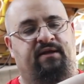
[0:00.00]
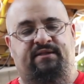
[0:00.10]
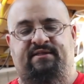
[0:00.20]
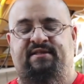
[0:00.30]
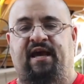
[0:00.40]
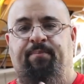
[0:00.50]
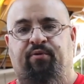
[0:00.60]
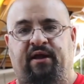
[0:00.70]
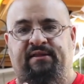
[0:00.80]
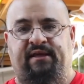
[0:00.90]
It's
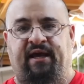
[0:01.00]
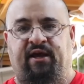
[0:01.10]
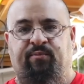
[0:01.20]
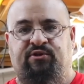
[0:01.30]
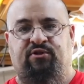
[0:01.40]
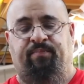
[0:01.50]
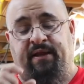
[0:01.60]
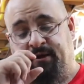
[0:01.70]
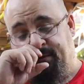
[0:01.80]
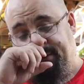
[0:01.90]
tapered at the end, which the
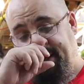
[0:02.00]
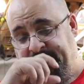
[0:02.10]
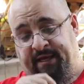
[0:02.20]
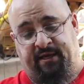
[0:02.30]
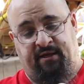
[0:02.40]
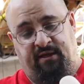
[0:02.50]
pleco's like.